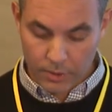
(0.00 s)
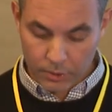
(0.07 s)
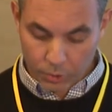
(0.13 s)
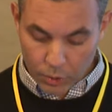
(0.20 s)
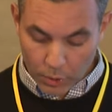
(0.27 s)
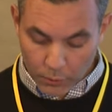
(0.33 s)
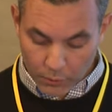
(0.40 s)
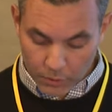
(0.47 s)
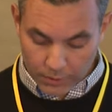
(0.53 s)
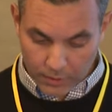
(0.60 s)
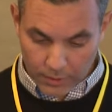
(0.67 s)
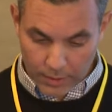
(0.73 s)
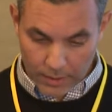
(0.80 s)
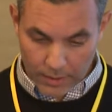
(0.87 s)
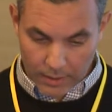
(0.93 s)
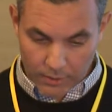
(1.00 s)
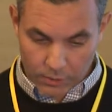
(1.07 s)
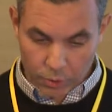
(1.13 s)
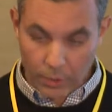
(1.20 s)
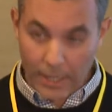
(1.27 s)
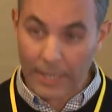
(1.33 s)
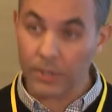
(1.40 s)
surface
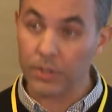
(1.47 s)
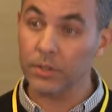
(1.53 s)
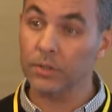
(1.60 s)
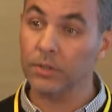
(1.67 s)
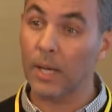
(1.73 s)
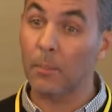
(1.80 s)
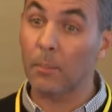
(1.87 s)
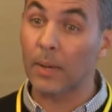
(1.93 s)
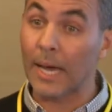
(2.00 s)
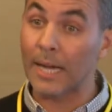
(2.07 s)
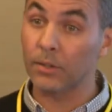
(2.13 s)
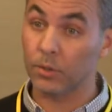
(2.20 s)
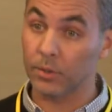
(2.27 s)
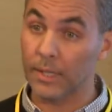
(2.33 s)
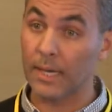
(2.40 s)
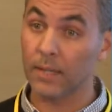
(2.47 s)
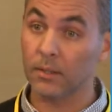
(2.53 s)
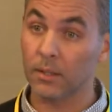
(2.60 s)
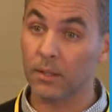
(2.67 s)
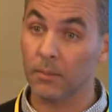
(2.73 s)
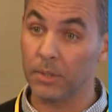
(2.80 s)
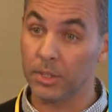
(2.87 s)
tractions applied to
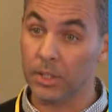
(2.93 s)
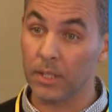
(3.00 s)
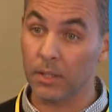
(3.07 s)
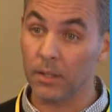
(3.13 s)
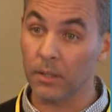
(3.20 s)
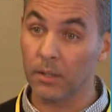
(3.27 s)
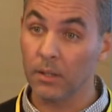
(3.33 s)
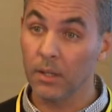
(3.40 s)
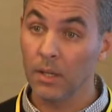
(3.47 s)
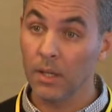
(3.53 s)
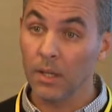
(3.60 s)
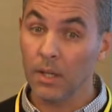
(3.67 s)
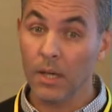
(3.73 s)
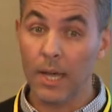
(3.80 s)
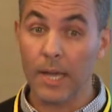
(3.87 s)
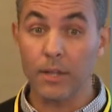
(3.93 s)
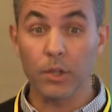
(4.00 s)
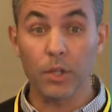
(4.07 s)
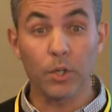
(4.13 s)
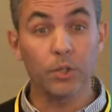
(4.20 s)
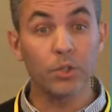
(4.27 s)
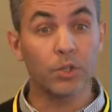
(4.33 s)
that material. And
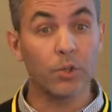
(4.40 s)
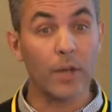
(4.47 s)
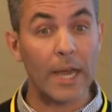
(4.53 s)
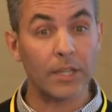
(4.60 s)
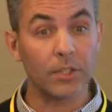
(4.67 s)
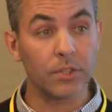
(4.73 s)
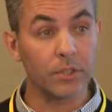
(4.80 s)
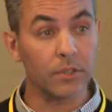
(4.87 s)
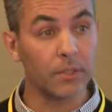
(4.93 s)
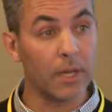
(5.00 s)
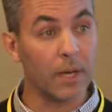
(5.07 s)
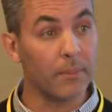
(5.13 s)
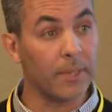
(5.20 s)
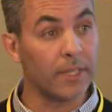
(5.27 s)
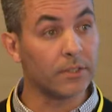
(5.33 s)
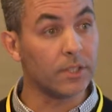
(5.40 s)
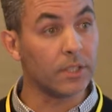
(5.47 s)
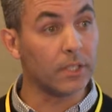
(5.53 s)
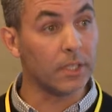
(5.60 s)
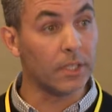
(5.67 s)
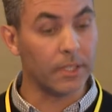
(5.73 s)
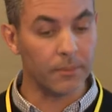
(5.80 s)
those tractions are
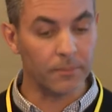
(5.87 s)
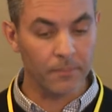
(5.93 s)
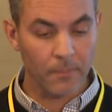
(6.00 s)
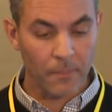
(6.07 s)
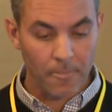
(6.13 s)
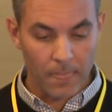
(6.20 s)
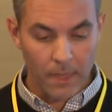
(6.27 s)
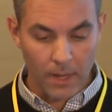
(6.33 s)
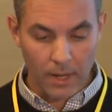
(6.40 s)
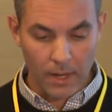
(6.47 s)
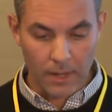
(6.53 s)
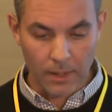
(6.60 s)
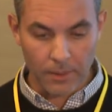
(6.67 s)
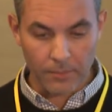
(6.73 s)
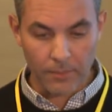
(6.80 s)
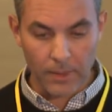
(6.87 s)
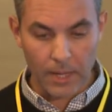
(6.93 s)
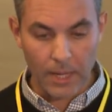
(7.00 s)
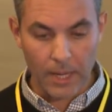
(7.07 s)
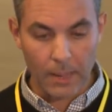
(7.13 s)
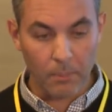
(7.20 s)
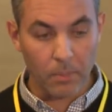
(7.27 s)
basically
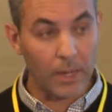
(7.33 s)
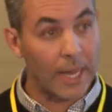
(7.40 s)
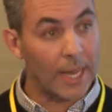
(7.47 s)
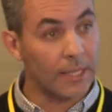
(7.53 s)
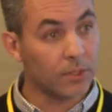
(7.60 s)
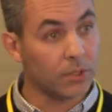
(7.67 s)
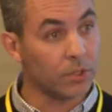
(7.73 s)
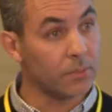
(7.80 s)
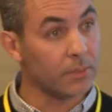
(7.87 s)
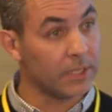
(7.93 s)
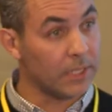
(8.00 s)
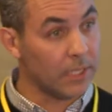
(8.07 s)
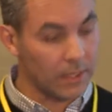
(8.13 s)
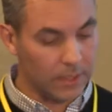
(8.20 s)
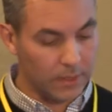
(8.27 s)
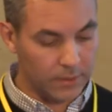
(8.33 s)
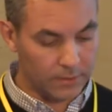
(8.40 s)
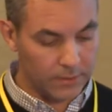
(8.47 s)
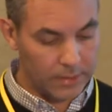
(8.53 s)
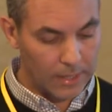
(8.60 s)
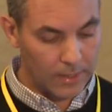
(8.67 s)
applied to the material in